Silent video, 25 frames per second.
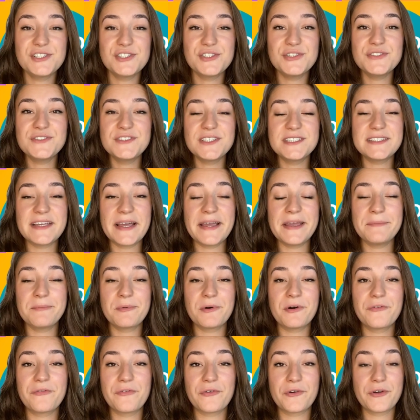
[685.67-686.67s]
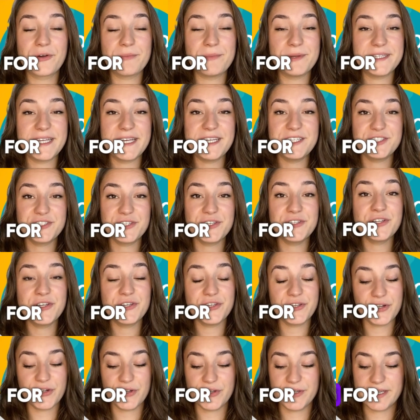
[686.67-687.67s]
choose the type of accommodation
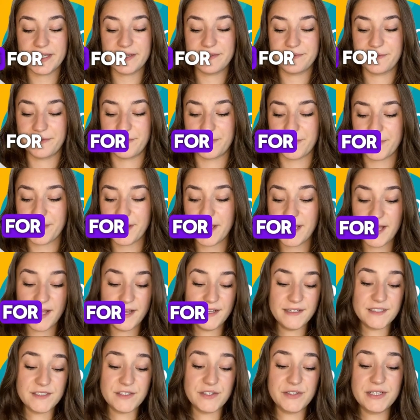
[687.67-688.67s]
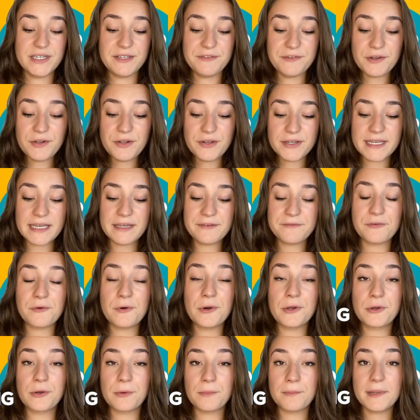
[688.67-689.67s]
you're looking for. So if you're looking for
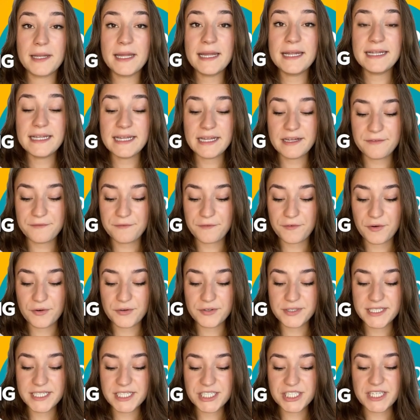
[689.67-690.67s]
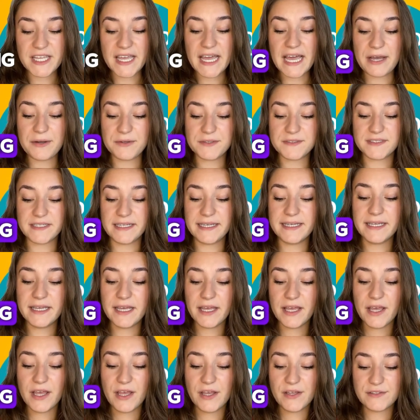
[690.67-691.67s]
a completely furnished housing,
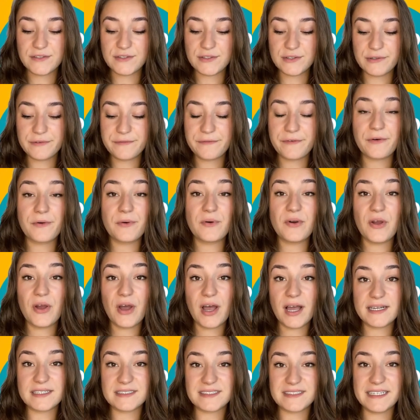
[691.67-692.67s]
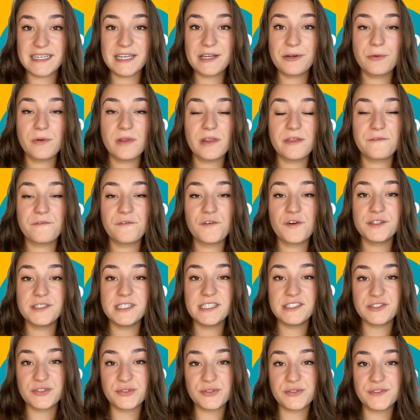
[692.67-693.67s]
so for housing with
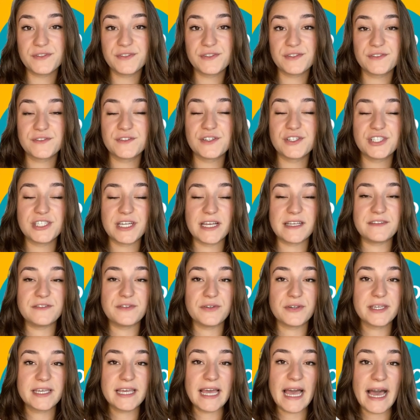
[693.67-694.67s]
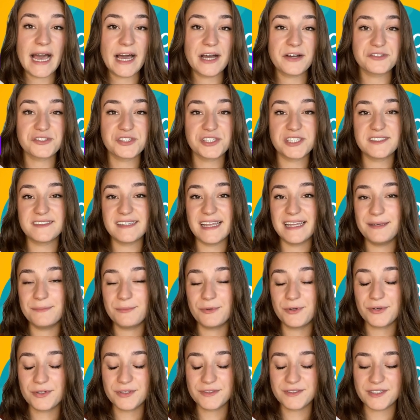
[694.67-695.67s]
furniture such as a couch,
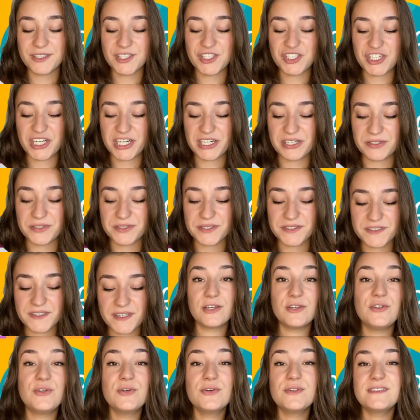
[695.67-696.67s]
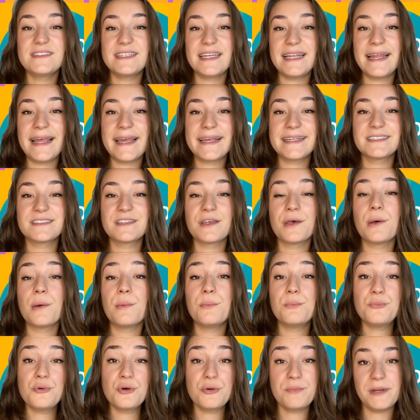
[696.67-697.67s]
tables, chairs, you select
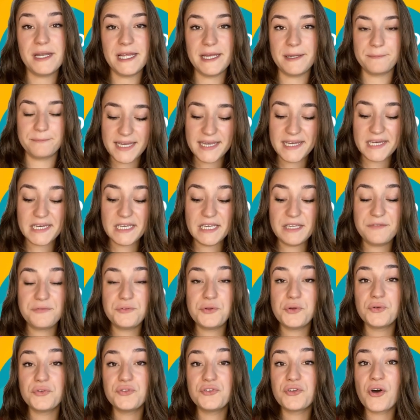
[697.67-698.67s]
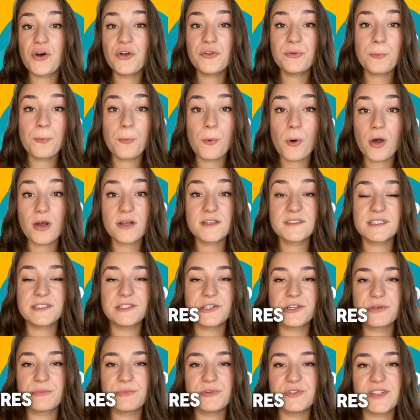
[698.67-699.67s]
meublé. If you don't want an
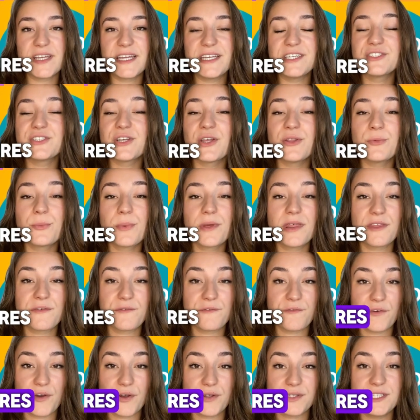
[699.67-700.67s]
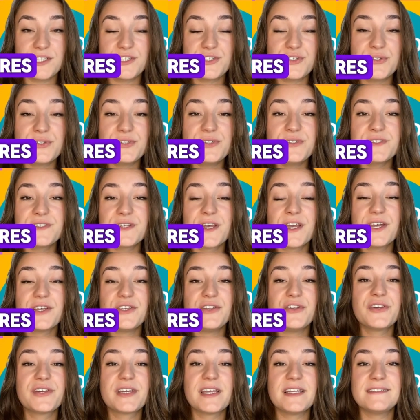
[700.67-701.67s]
accommodation with furniture,
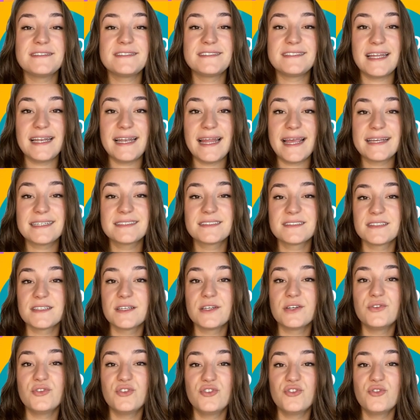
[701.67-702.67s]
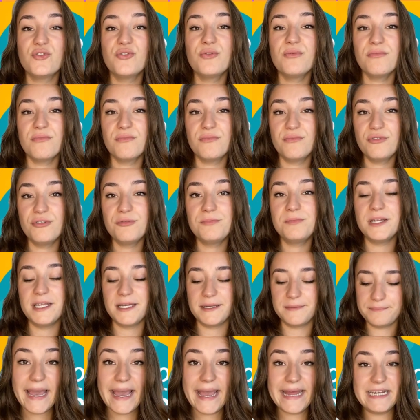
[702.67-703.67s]
you can select non meublé.
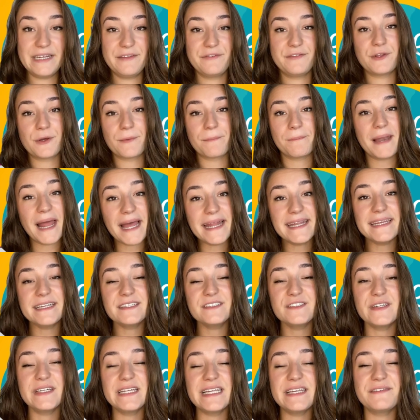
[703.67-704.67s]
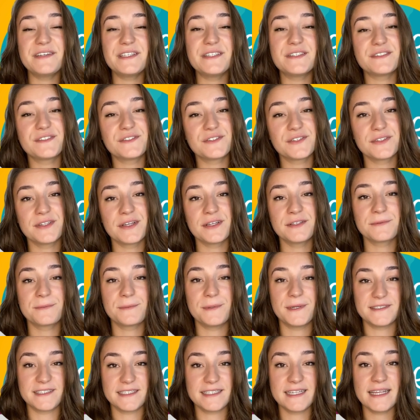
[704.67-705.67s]
And if you're planning to live in a student
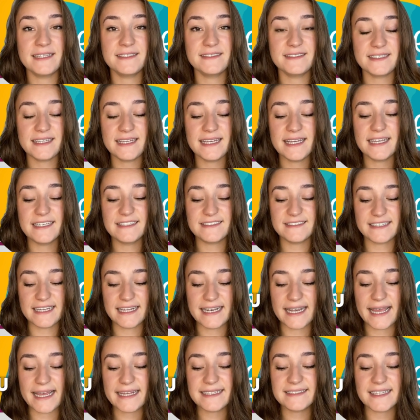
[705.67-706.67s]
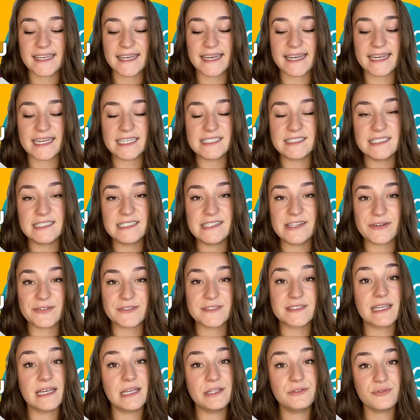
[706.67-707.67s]
residency, select
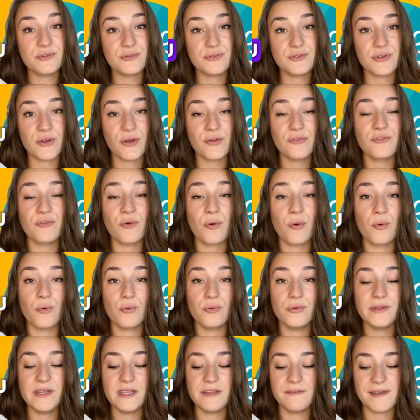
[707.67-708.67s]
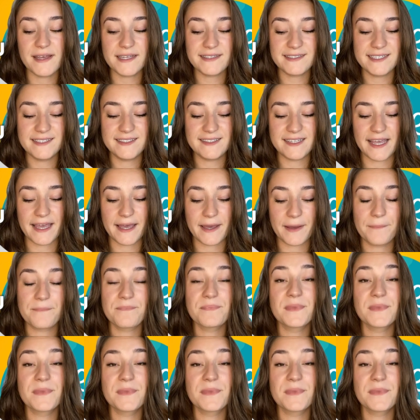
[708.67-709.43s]
résidence étudiante ou universitaire.